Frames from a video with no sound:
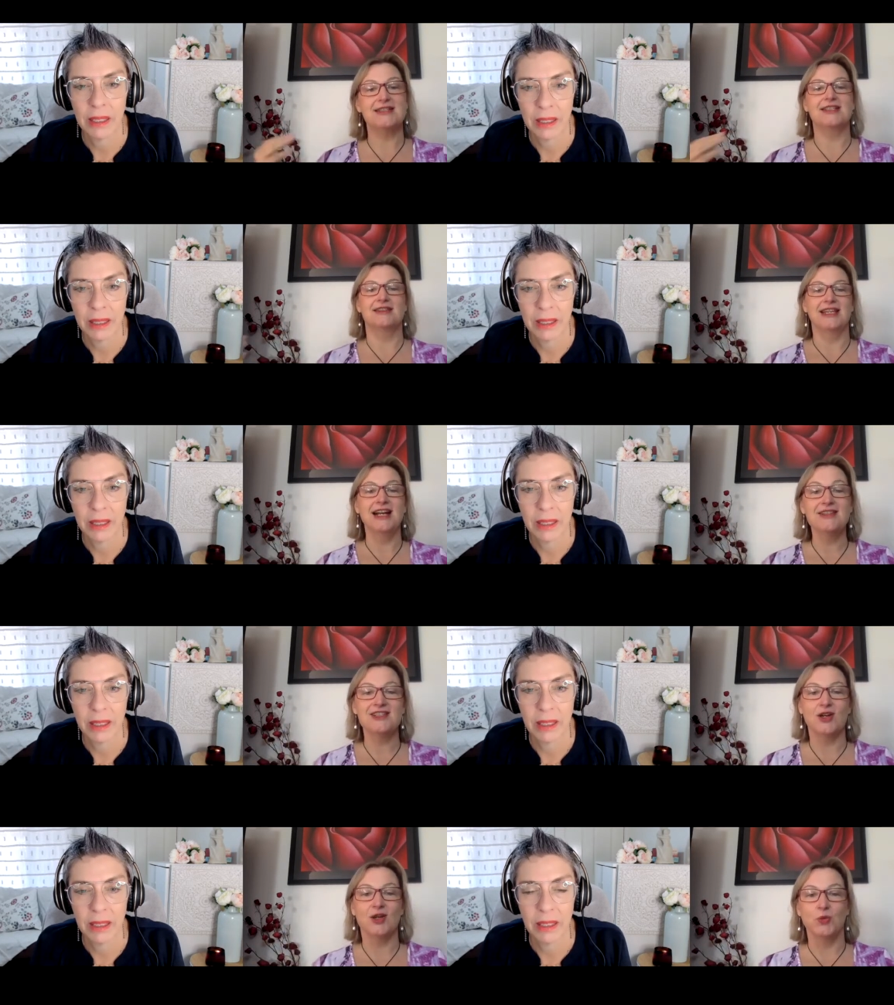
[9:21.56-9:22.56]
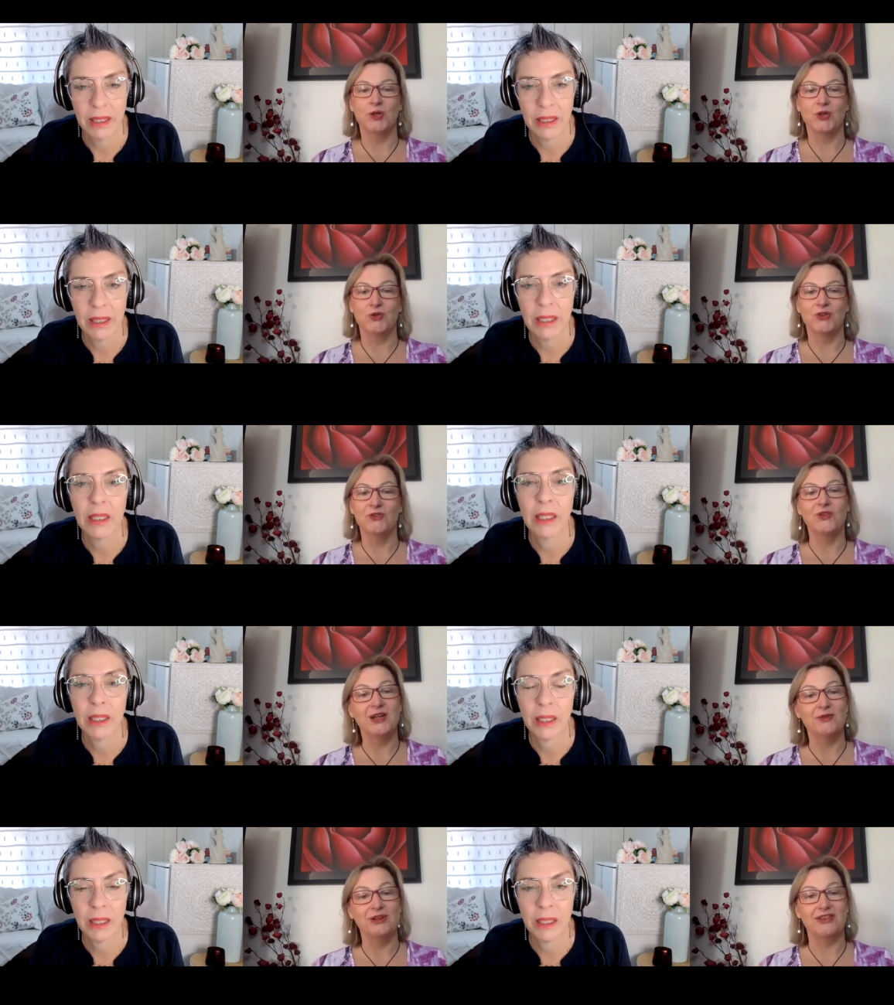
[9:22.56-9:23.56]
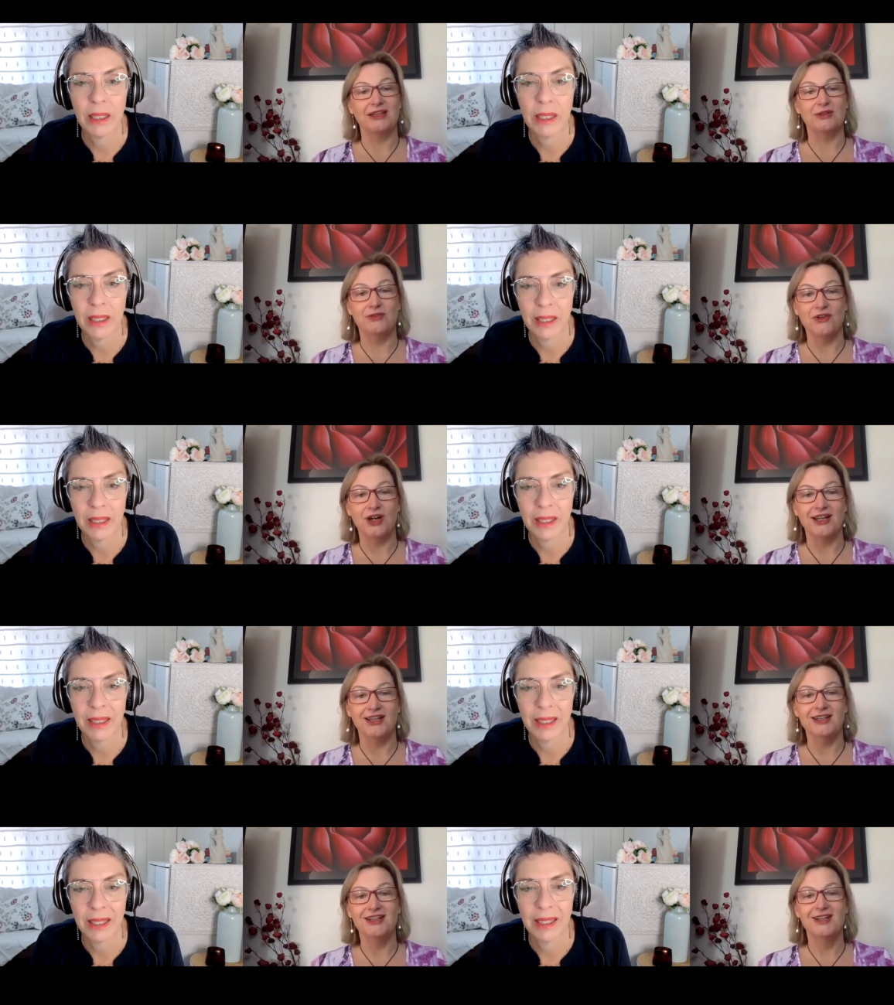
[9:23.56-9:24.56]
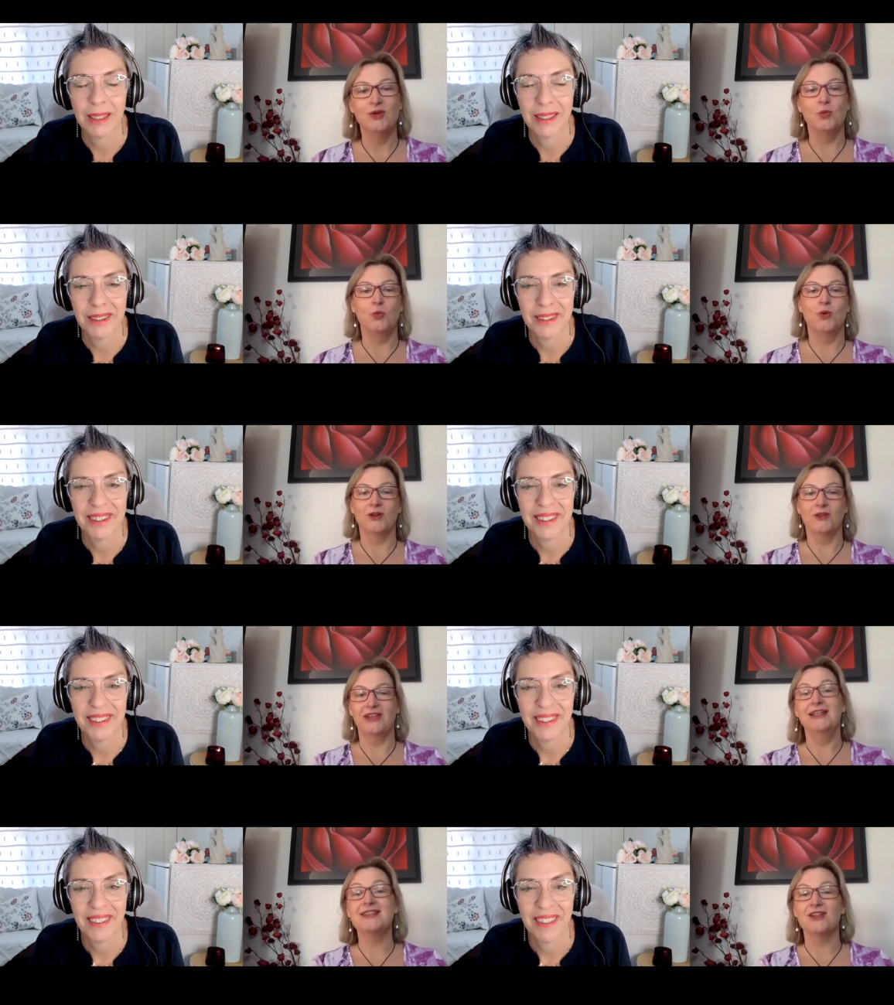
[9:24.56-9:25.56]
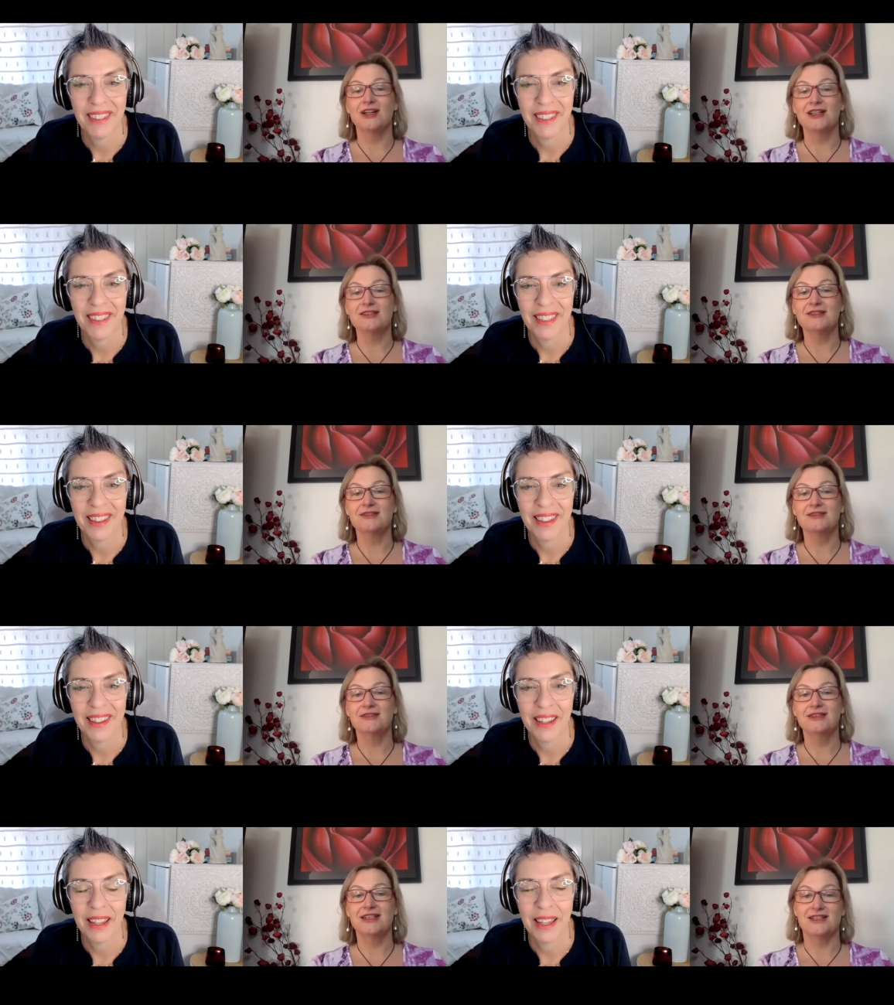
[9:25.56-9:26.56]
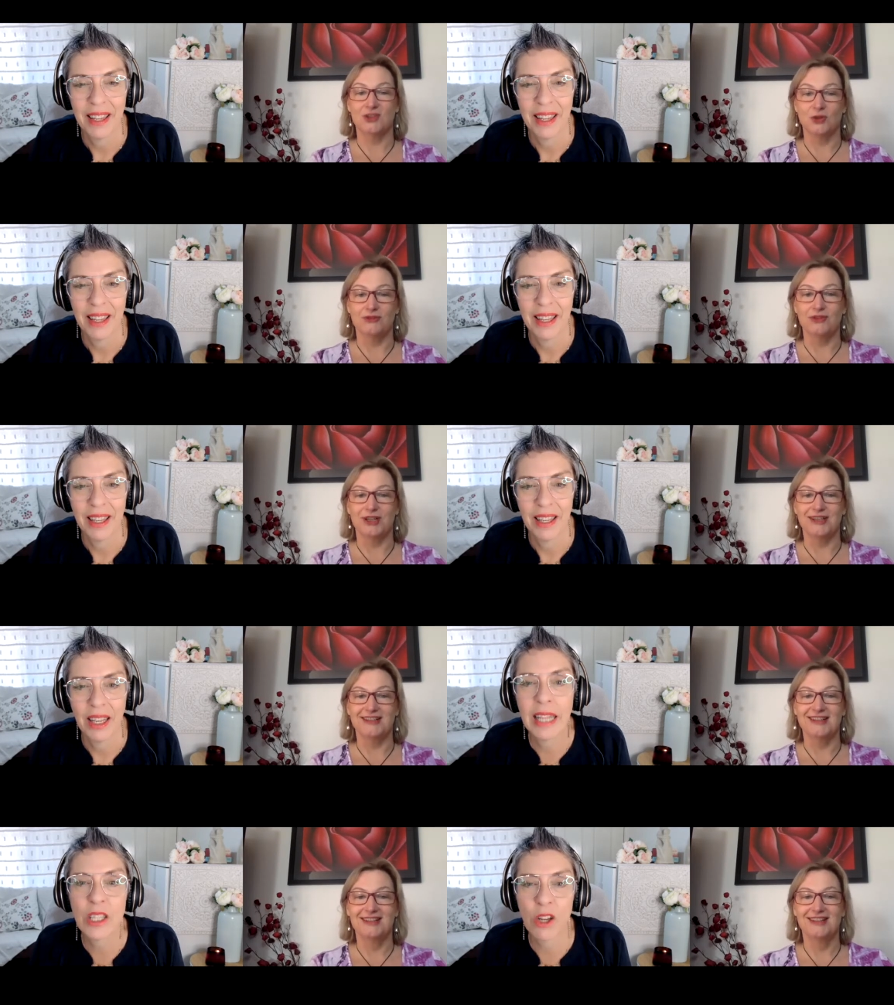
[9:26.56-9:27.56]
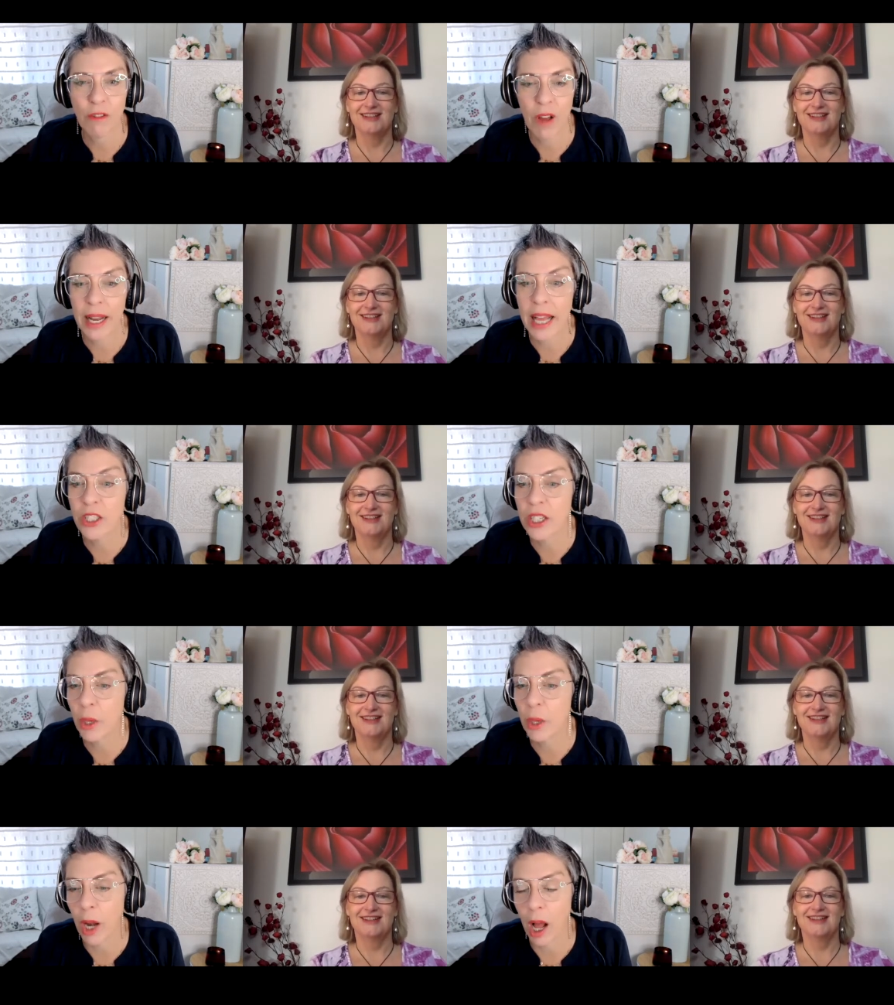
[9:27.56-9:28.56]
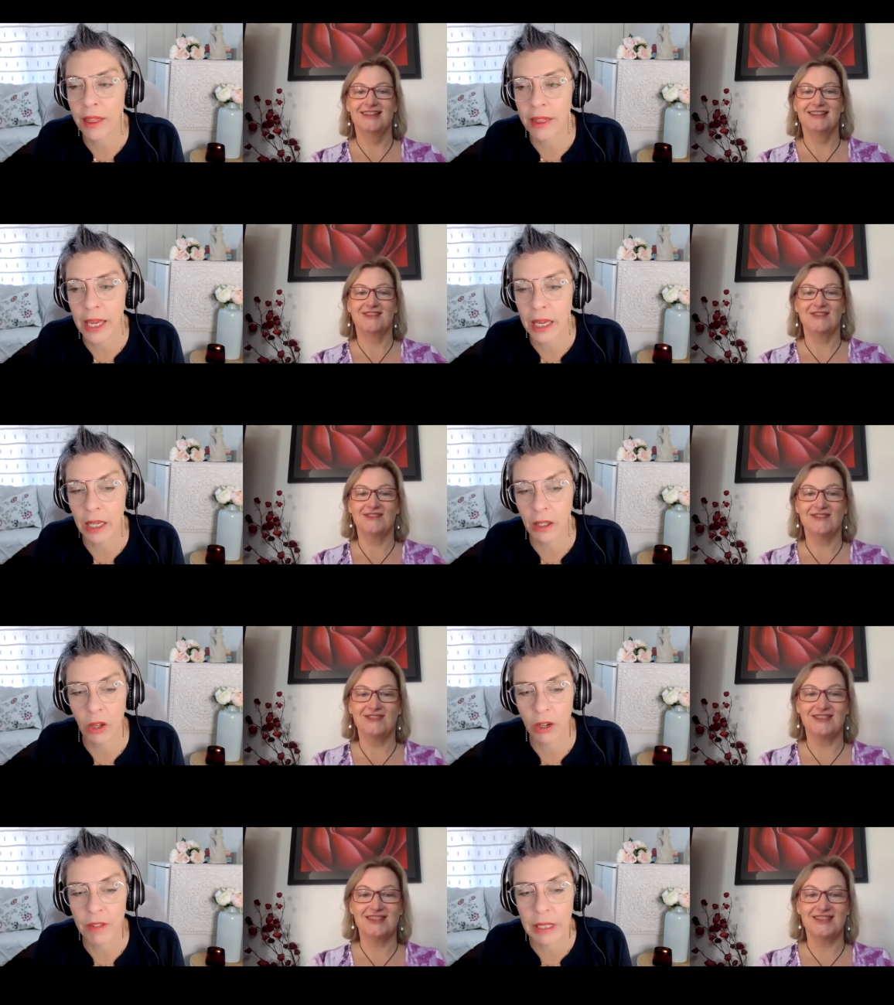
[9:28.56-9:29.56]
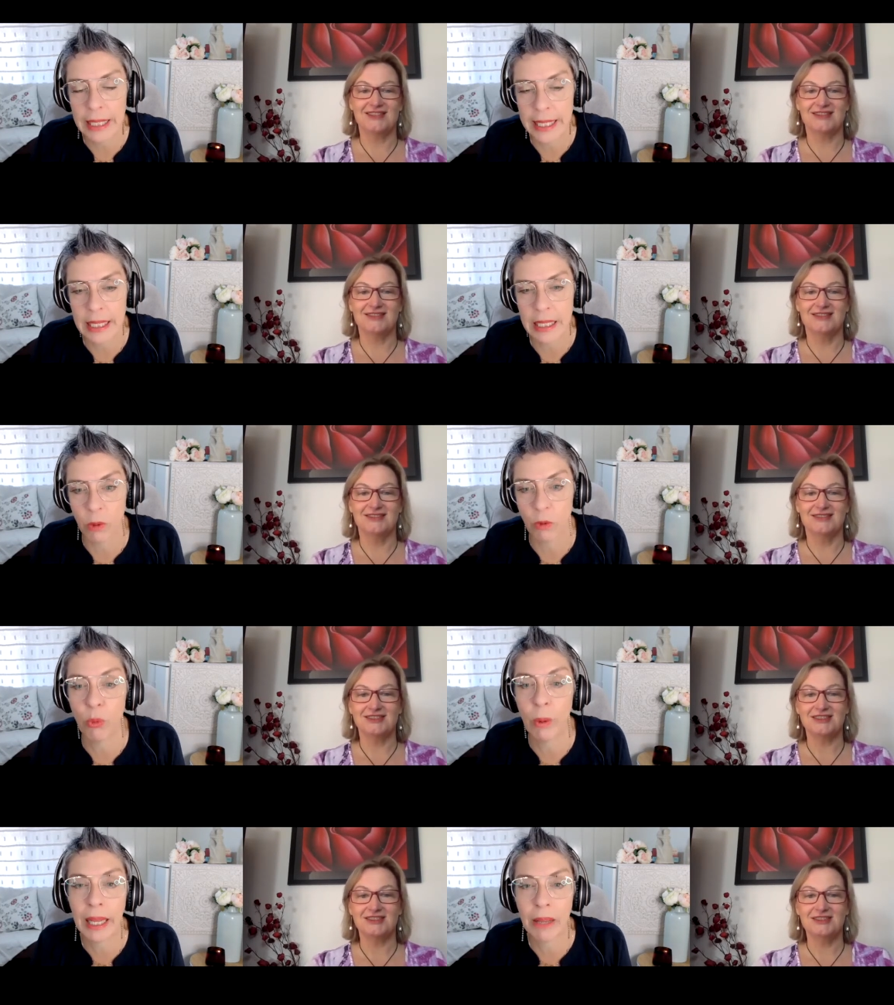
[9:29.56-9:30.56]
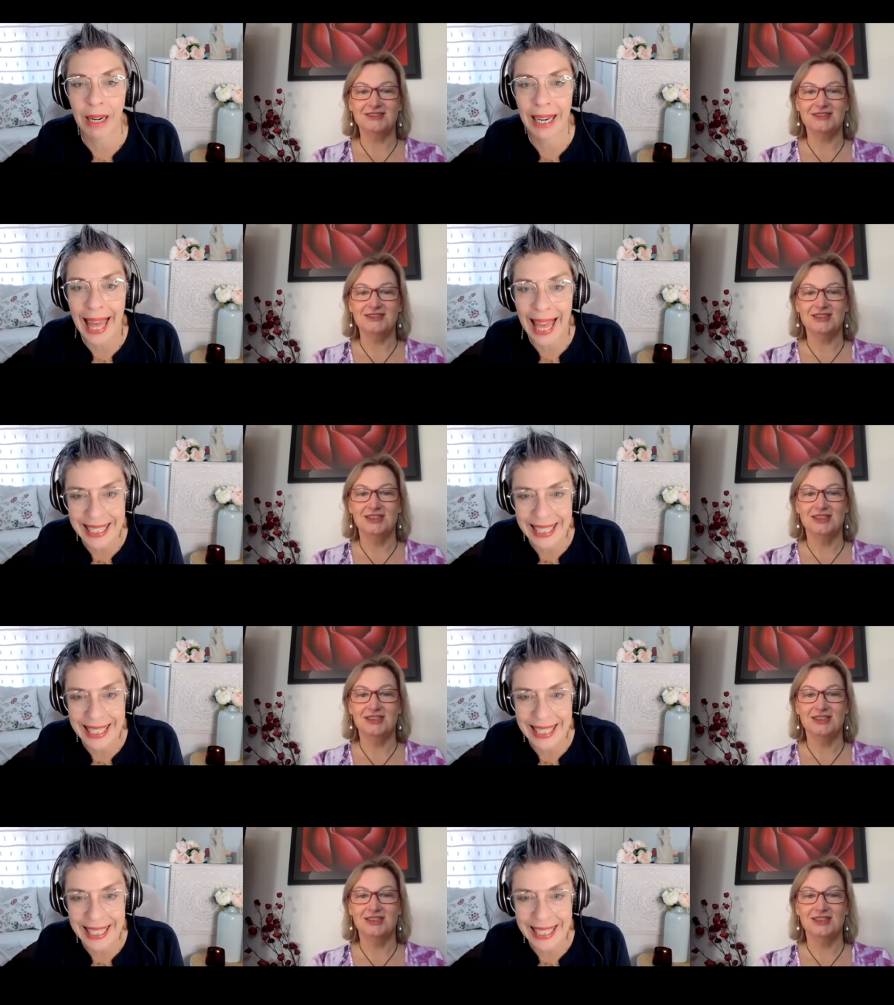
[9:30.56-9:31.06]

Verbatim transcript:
Speaker 1: to the outside world that everything's fine when on the inside it's not fine.
Speaker 2: It's not fine. And do you know what? I think a lot of the listeners would really relate